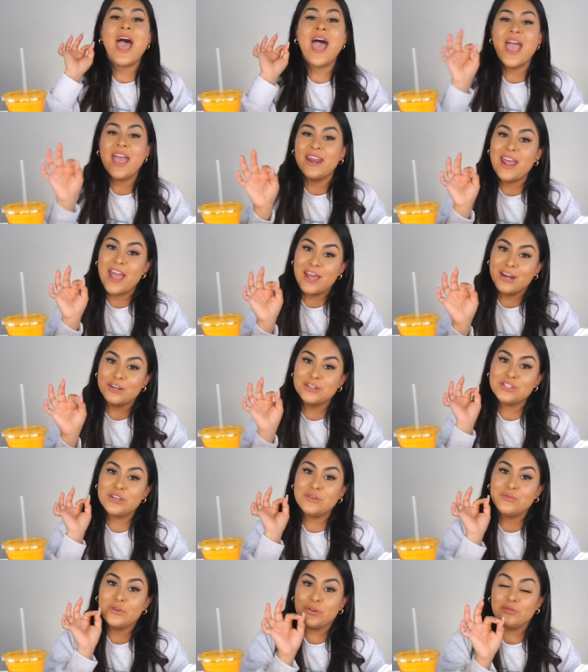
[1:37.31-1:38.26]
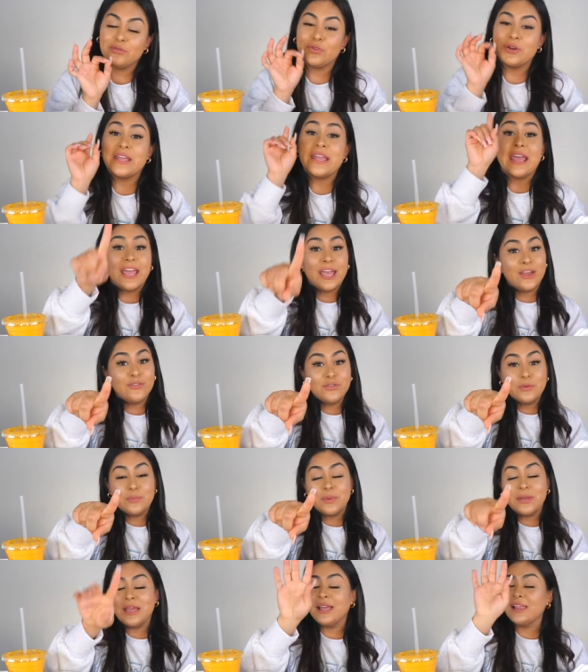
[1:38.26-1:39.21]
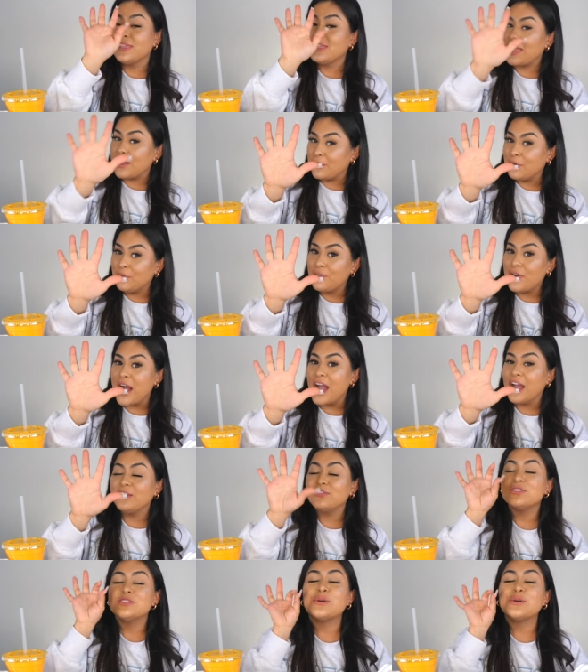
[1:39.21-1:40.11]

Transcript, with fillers: and energy for free if you beat level 5.